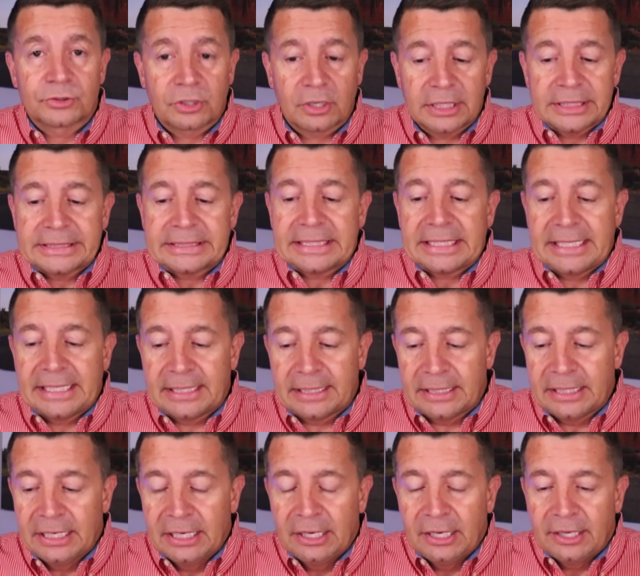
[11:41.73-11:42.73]
trust
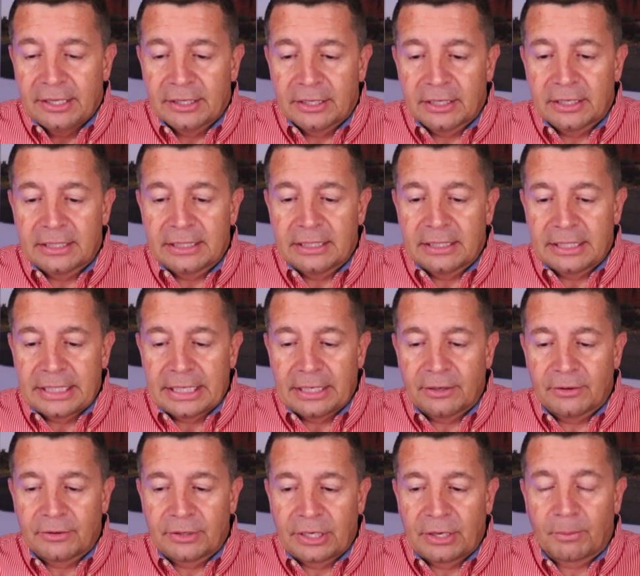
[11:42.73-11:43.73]
in the you
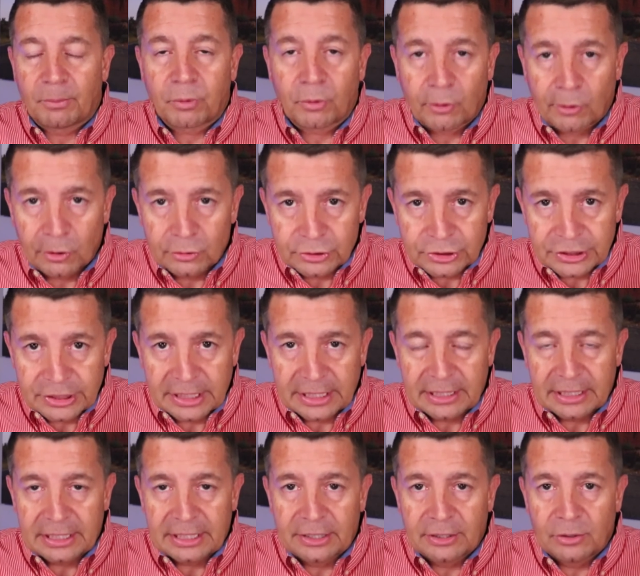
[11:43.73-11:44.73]
know the approach
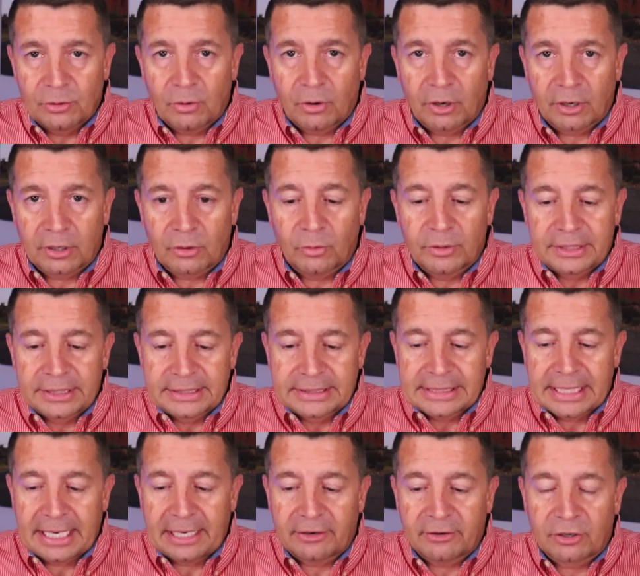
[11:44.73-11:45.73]
that you are going to
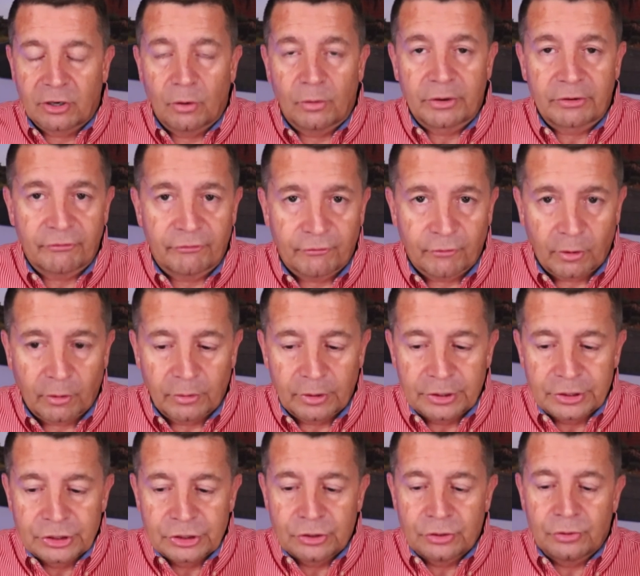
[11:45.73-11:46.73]
take going
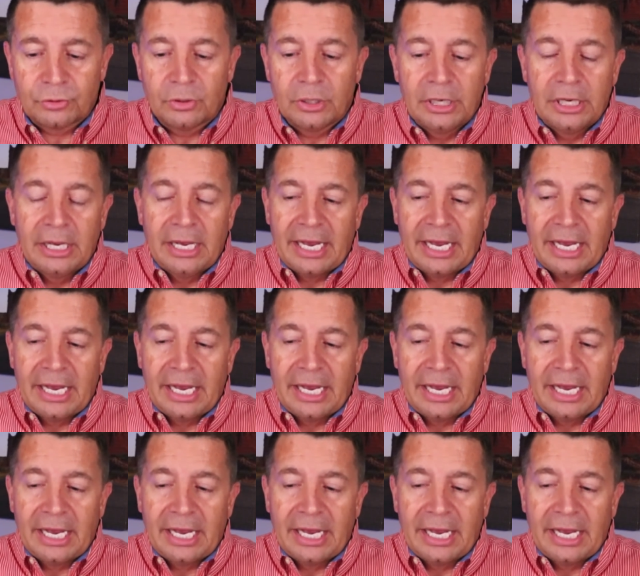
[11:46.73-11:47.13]
forward to